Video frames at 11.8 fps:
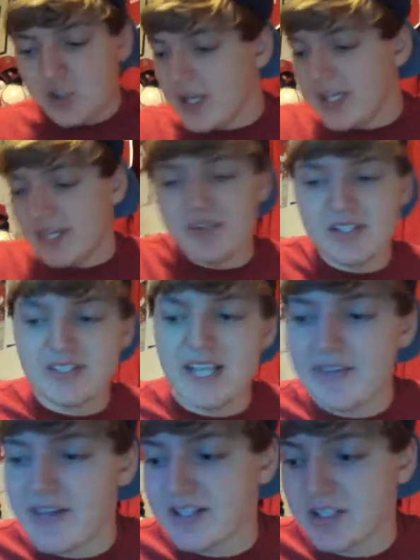you can even
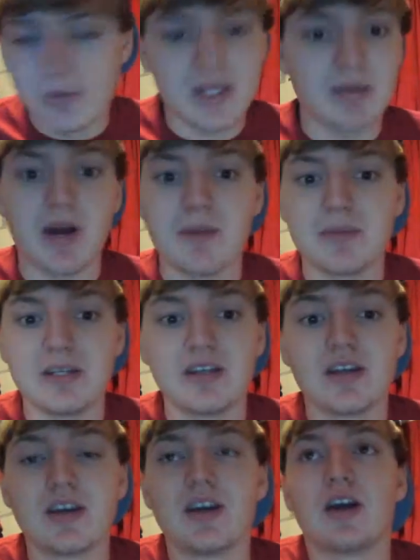say that some of that might
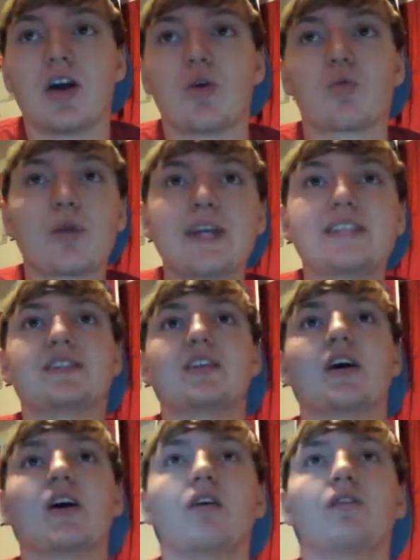be a reason
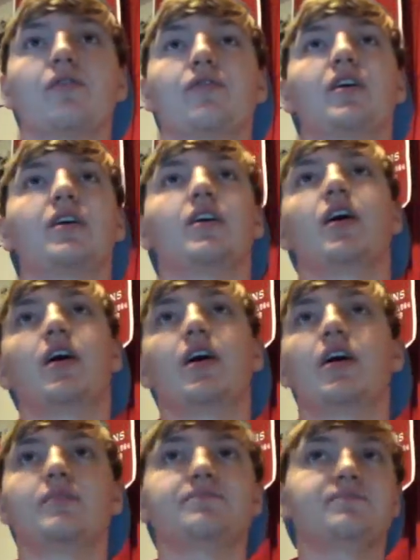of
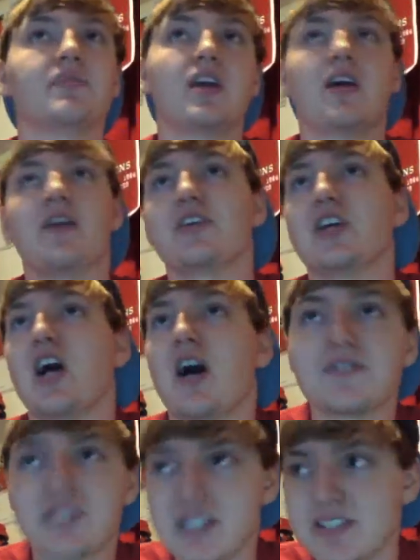um, the
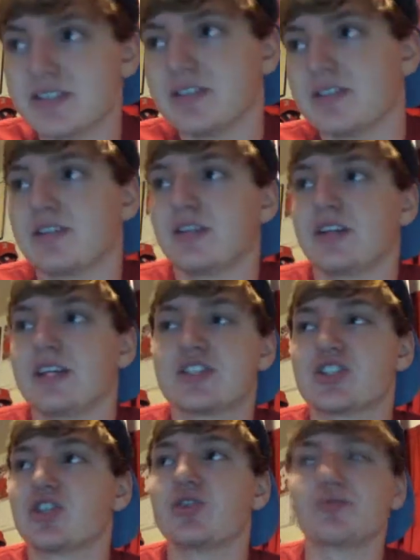off-season
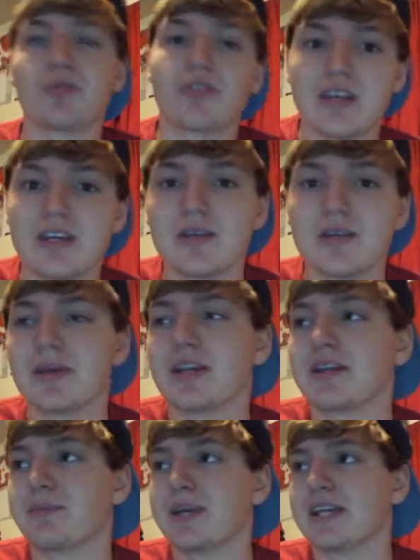issues with him
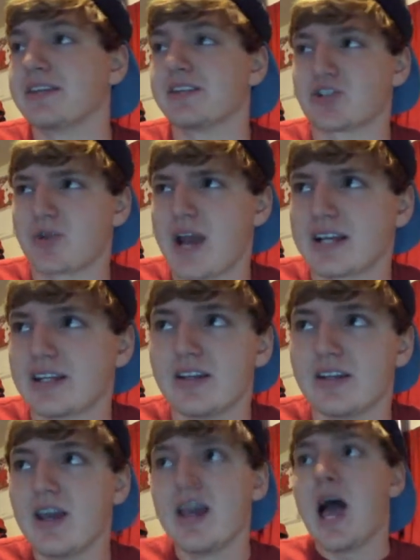and being
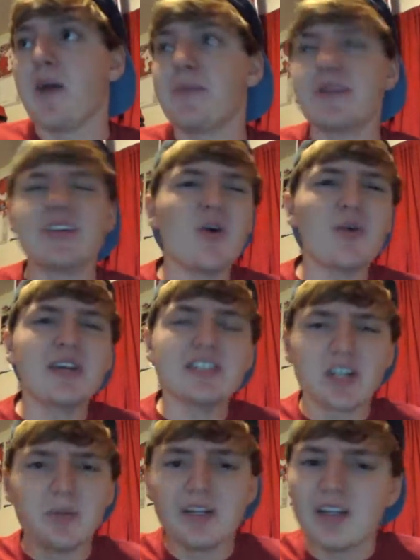distracted. I mean, I know he's
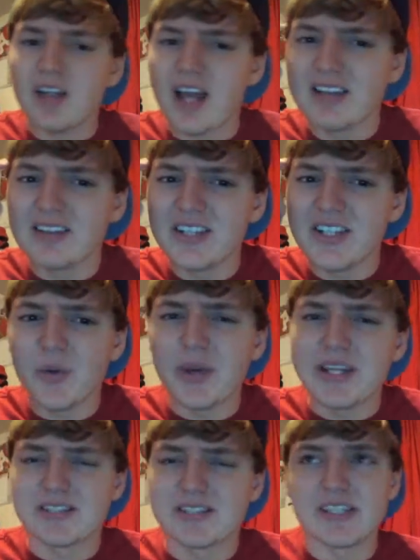going to be a little
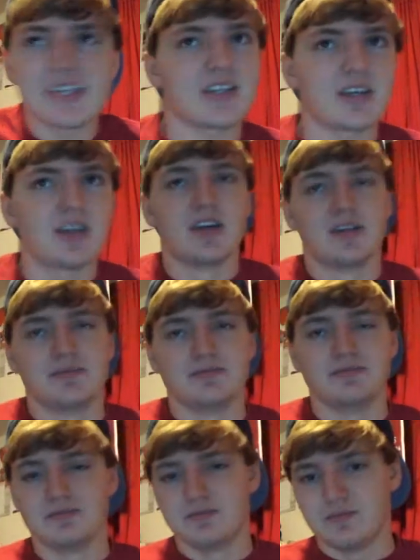in sync
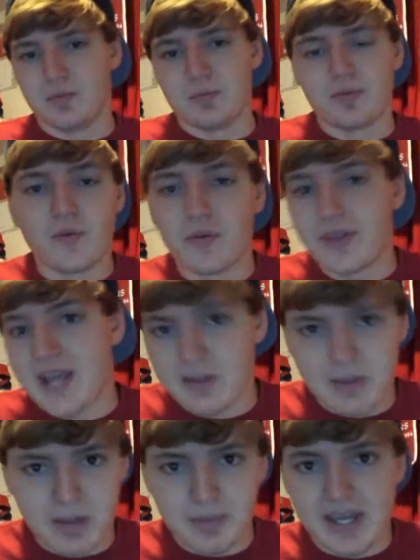before the
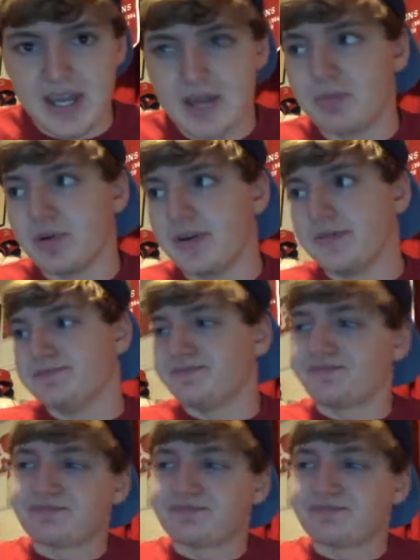Alabama game, but